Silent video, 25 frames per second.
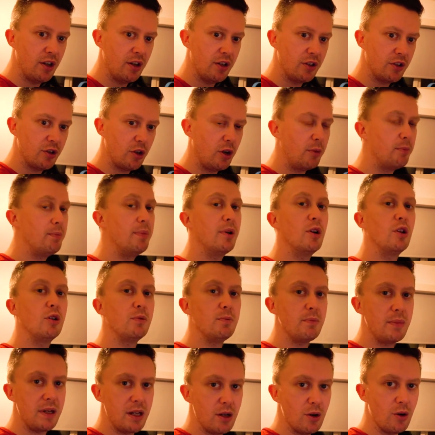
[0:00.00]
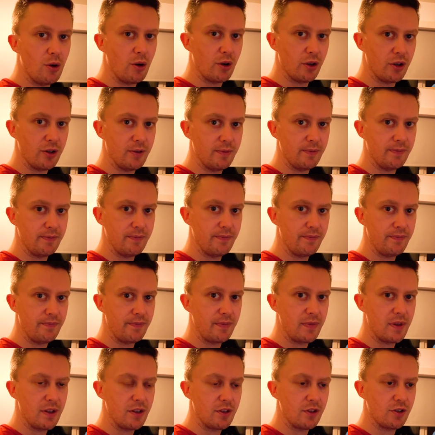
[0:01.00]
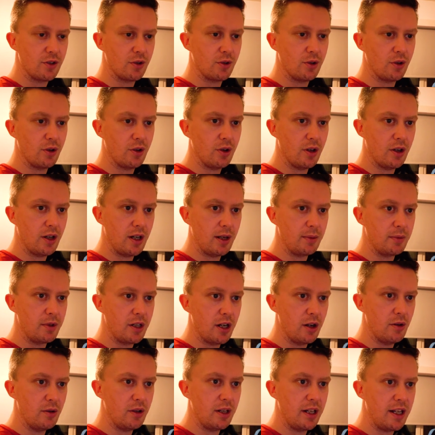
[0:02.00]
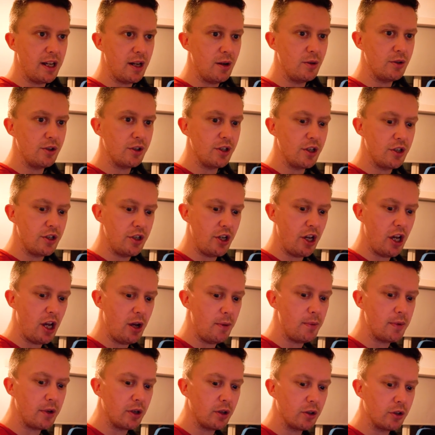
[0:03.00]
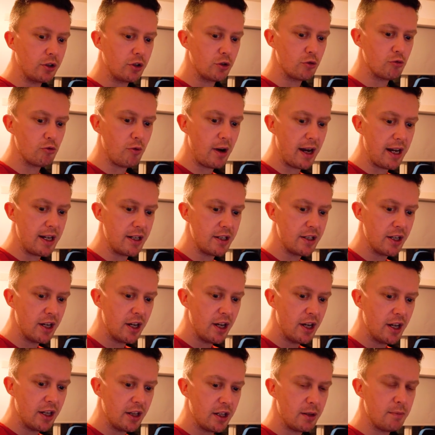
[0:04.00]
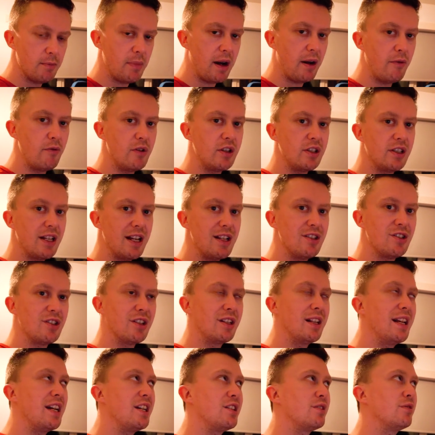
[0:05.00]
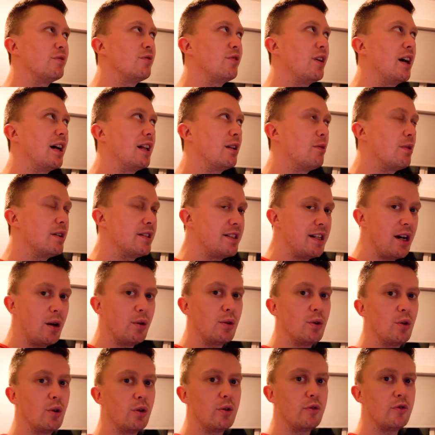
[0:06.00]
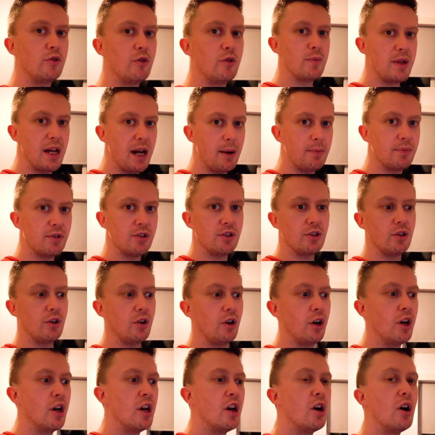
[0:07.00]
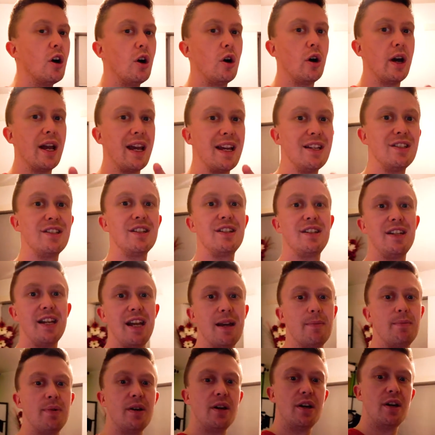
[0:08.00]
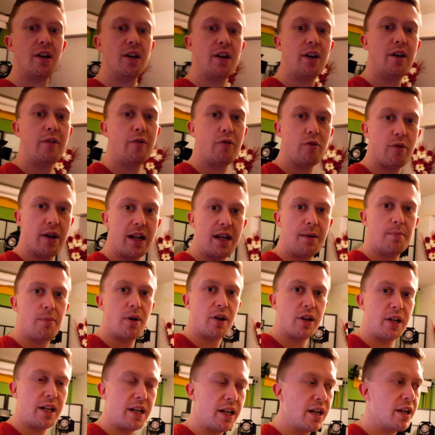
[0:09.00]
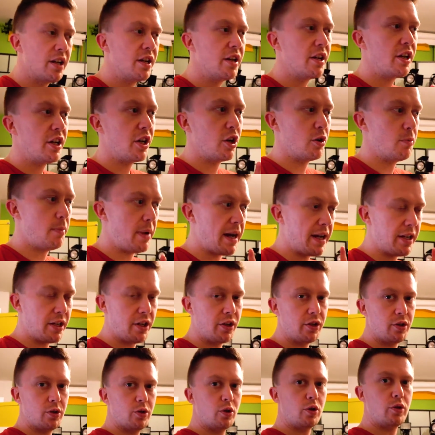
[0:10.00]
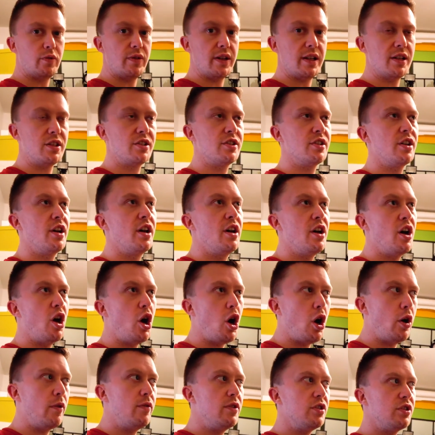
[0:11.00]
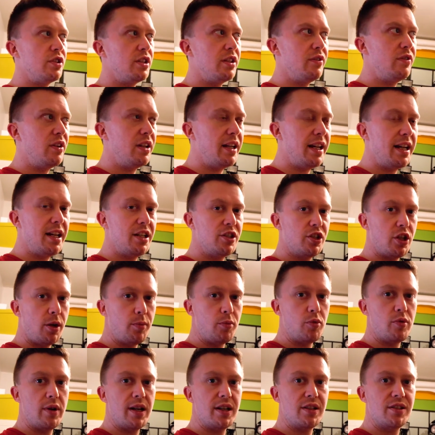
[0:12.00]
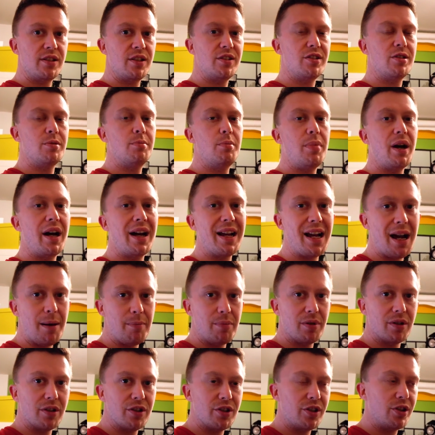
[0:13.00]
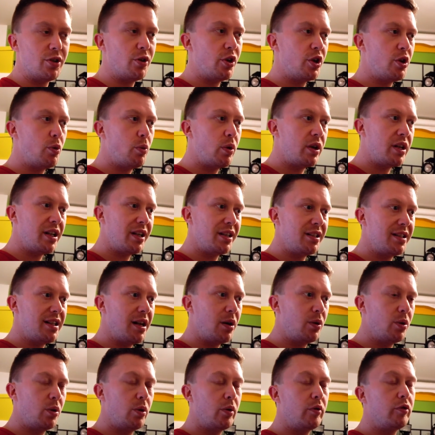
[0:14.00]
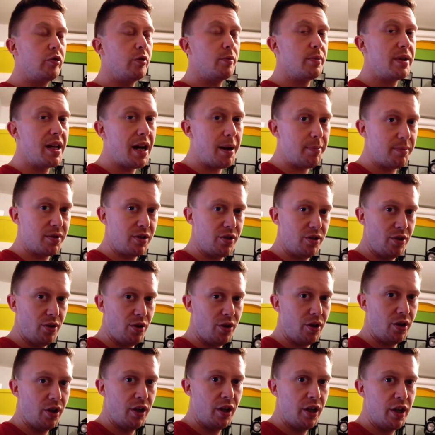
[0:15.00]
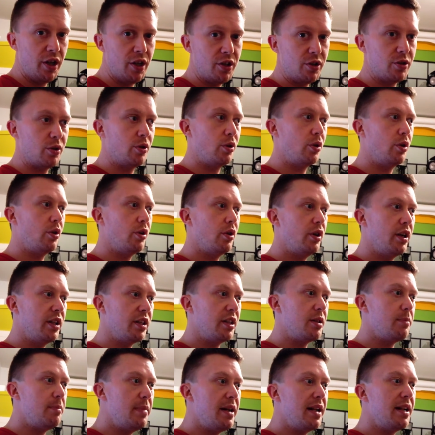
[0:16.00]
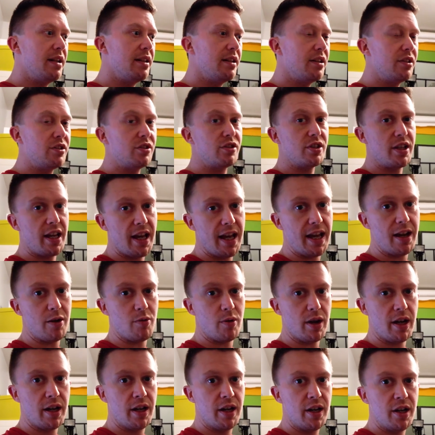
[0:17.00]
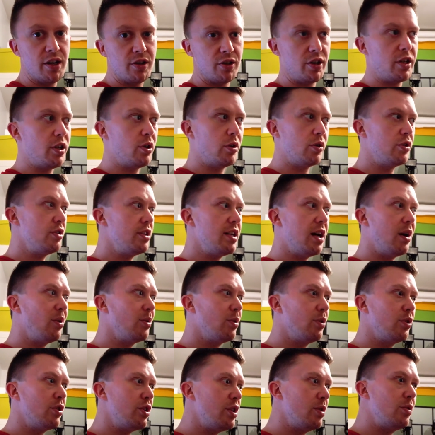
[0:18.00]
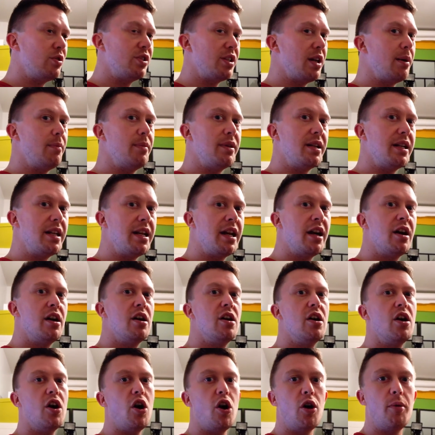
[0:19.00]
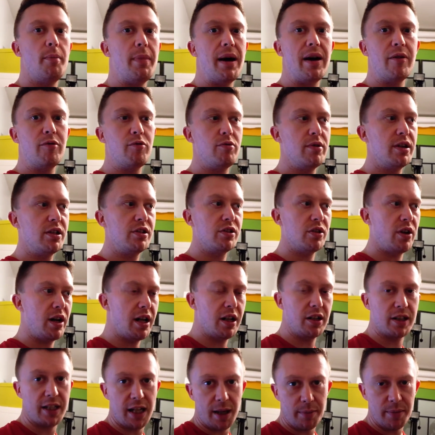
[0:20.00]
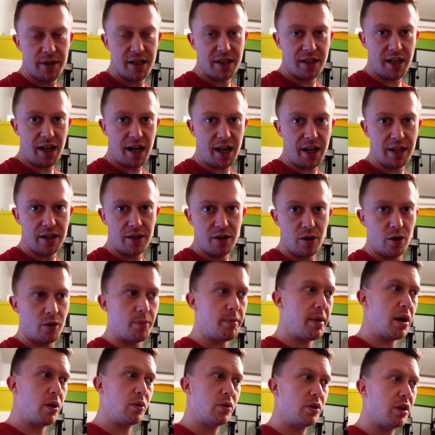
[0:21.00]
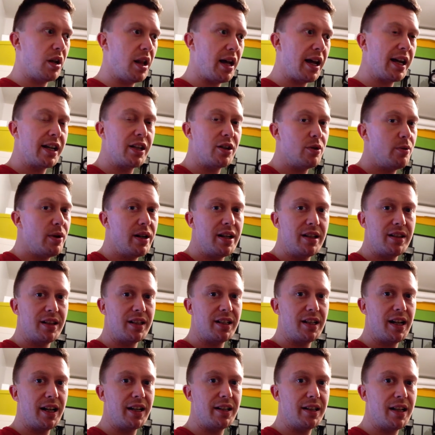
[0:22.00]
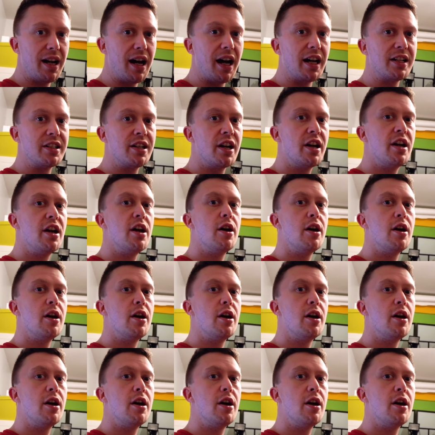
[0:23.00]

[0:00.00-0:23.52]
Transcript: So I'm building my own. So I'm currently using a terminal to write the Mavericks installation file that I downloaded the App Store. Oh, here's a tip for anybody who might not know this. Obviously the latest operating system by Apple is the only one you can download from the App Store. So at the minute it's Sierra. So you couldn't download Yosemite or Mavericks or El Capitan or Mountain Lion or anything like that.